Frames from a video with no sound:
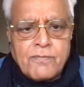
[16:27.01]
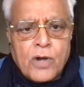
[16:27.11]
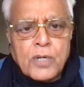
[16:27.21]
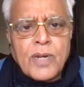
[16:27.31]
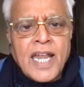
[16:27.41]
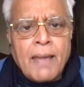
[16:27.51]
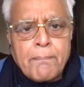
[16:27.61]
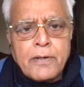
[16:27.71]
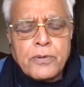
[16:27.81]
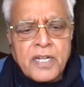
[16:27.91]
what will
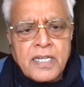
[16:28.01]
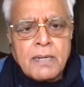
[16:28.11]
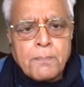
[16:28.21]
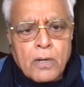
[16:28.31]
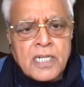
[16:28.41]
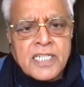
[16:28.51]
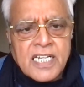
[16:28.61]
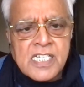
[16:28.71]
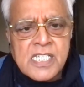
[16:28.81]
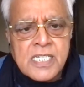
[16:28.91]
happen to Indian
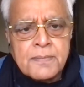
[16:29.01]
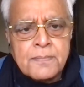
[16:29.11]
politics?